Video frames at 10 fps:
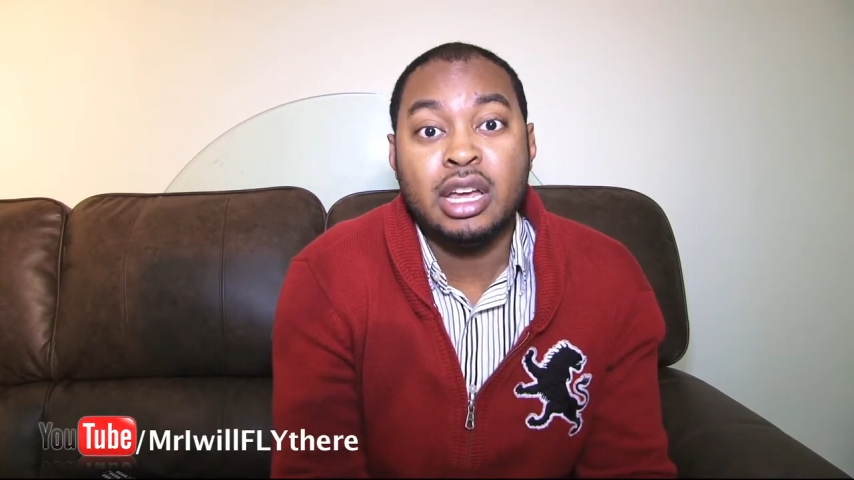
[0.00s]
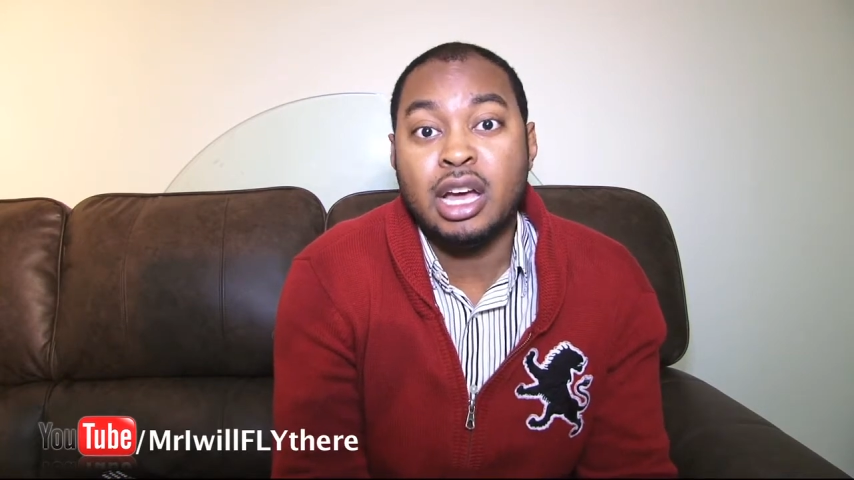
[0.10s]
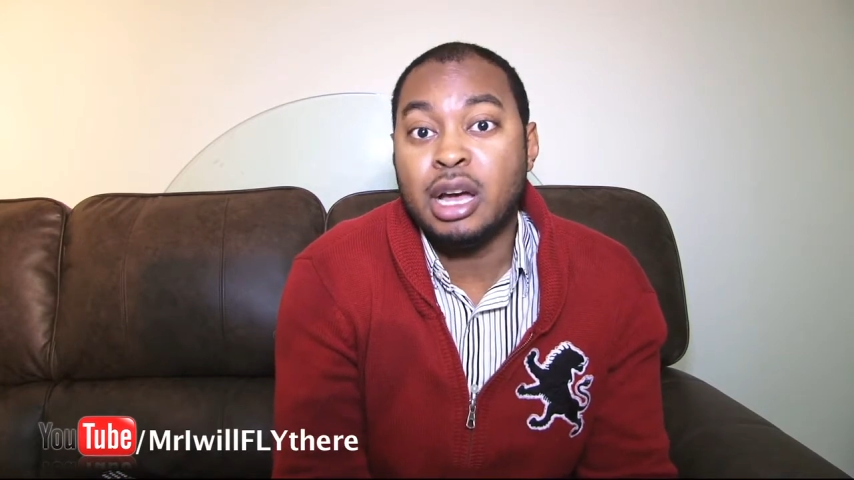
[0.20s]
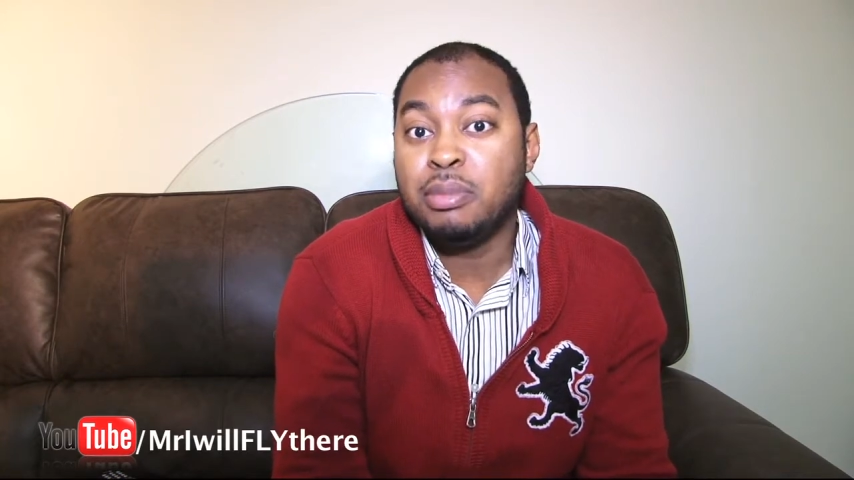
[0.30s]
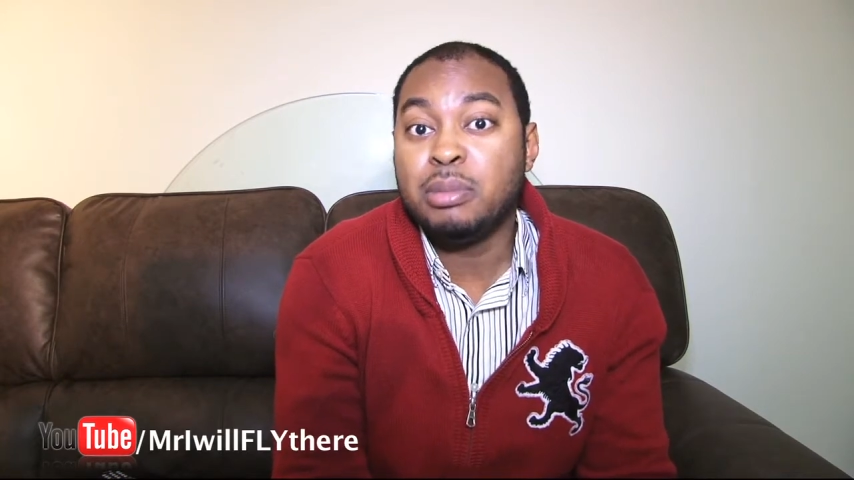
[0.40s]

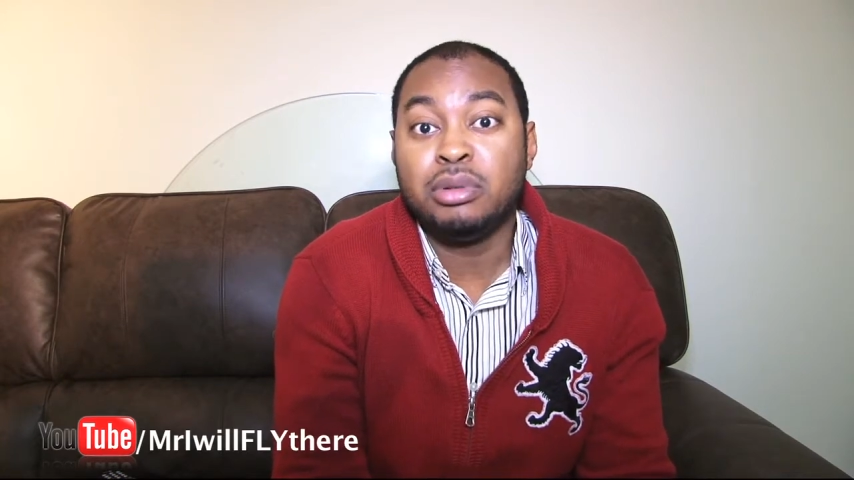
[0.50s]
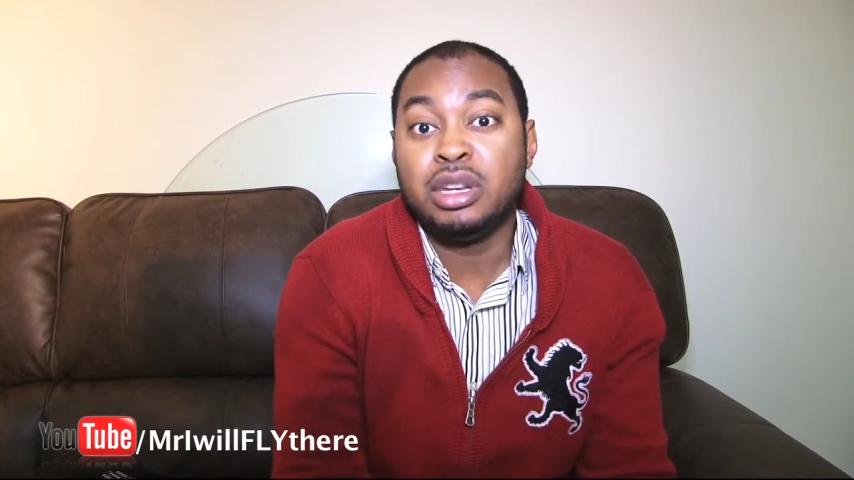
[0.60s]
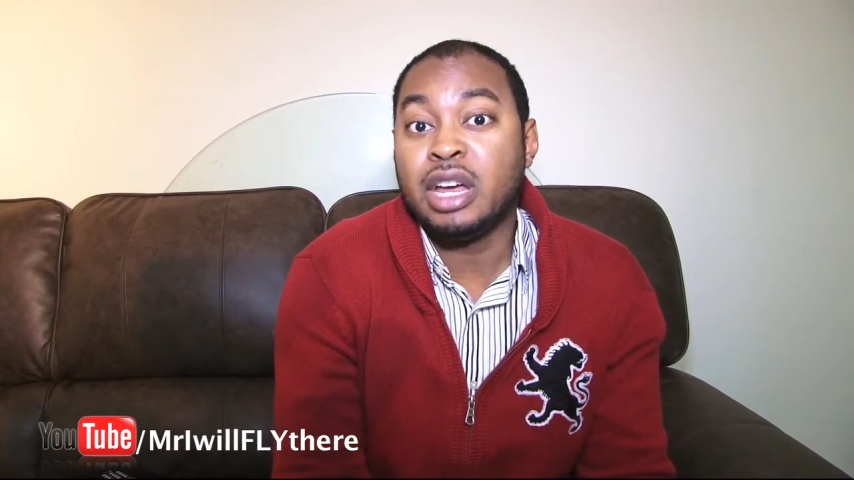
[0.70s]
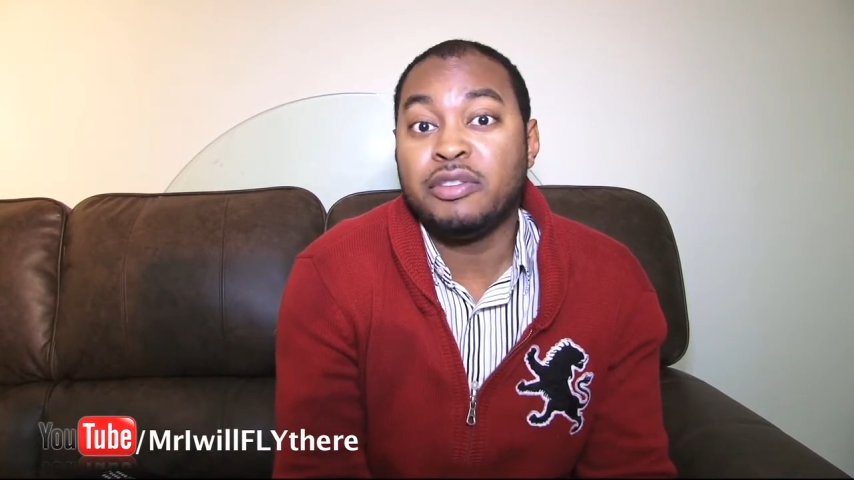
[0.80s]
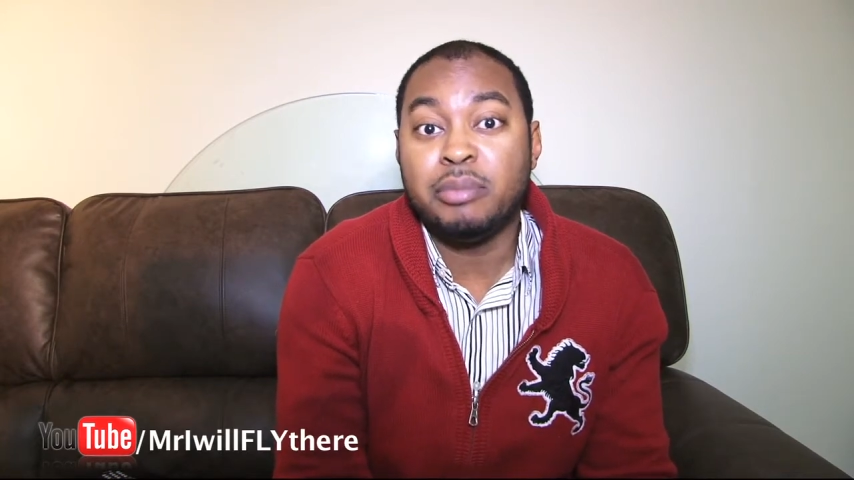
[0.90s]
uh, people that
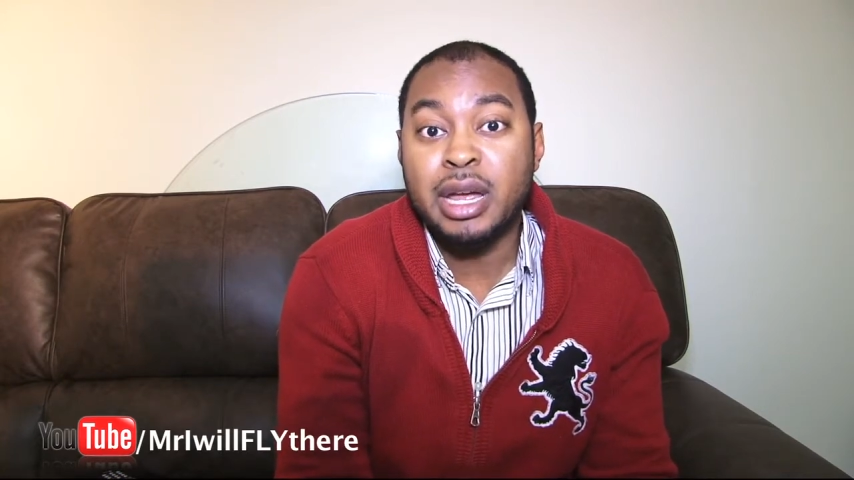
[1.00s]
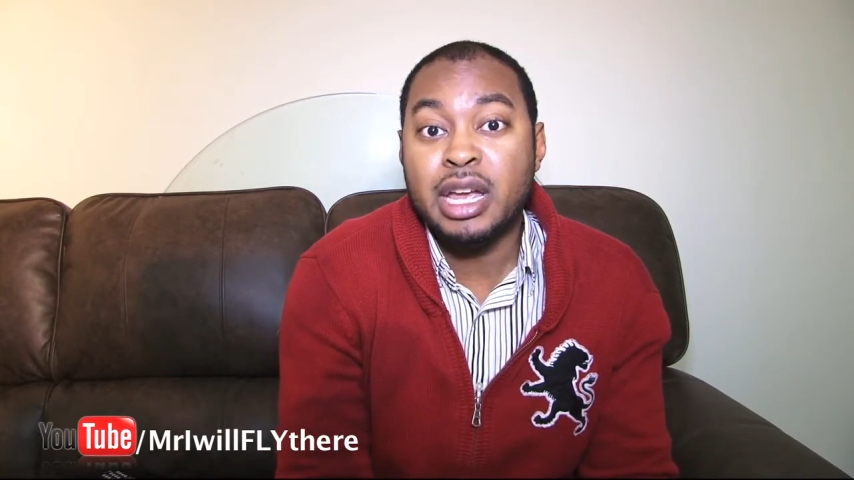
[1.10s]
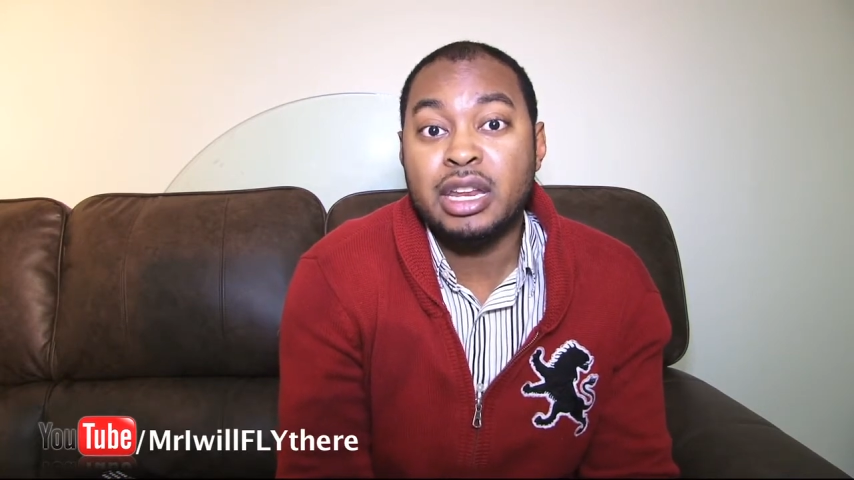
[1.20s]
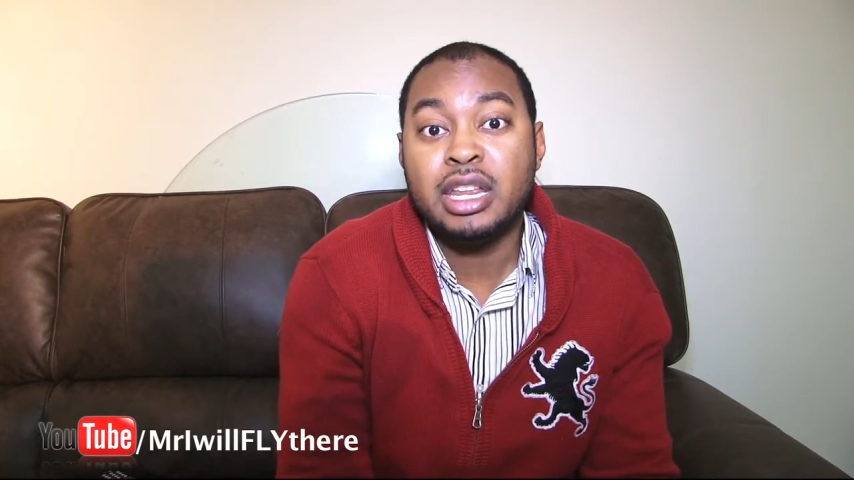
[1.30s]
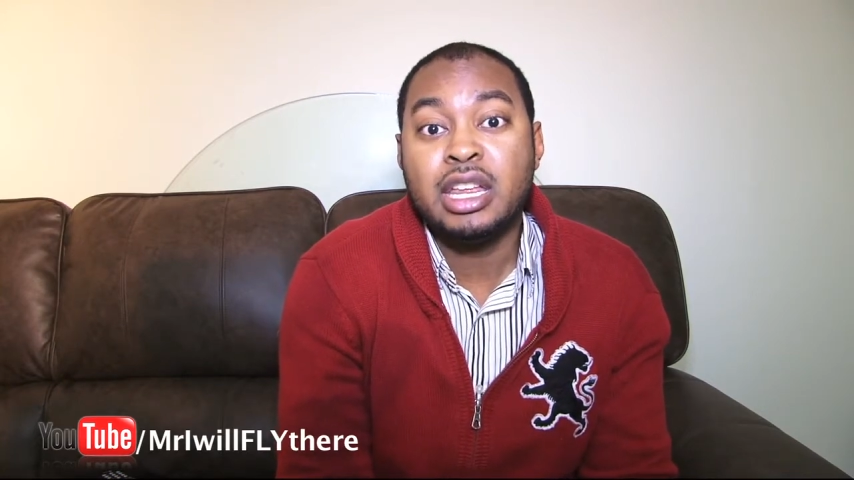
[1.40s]
I've
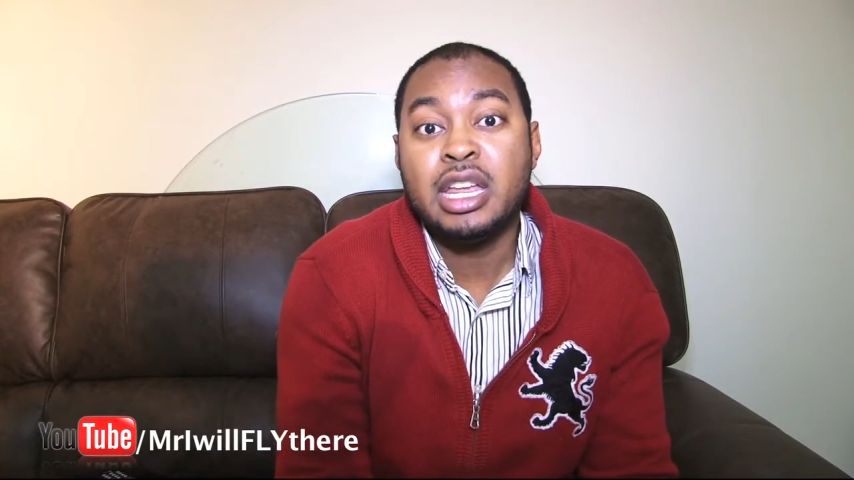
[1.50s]
met.